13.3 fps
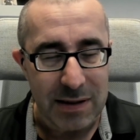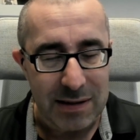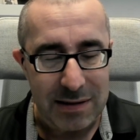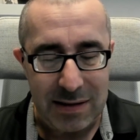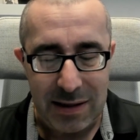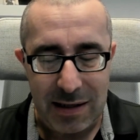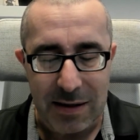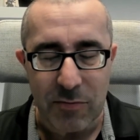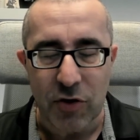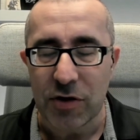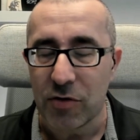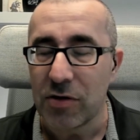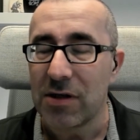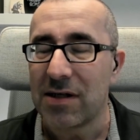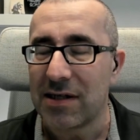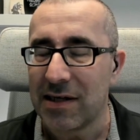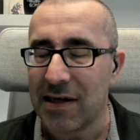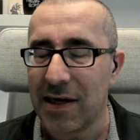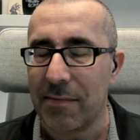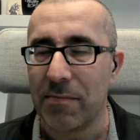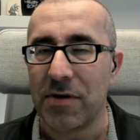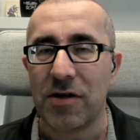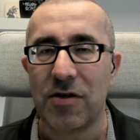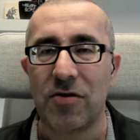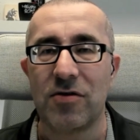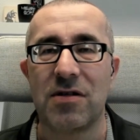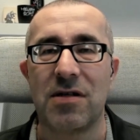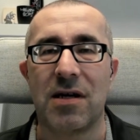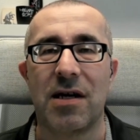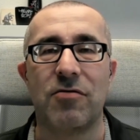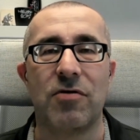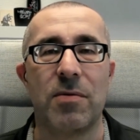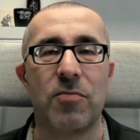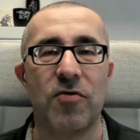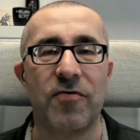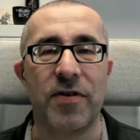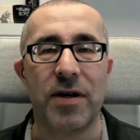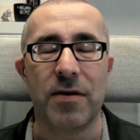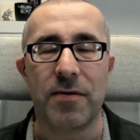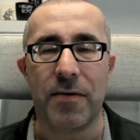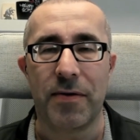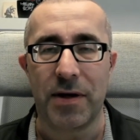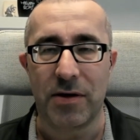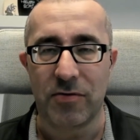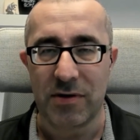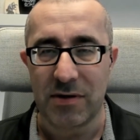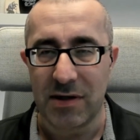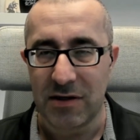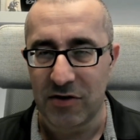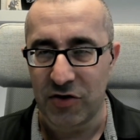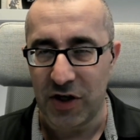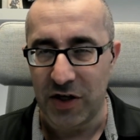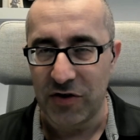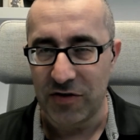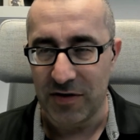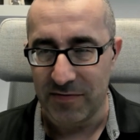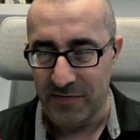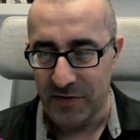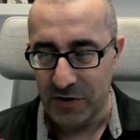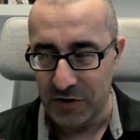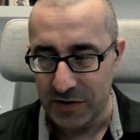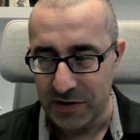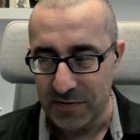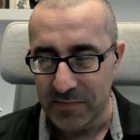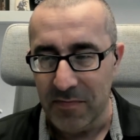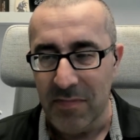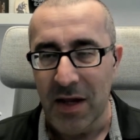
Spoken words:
starting point, a good time to start removing those Exchange Server versions.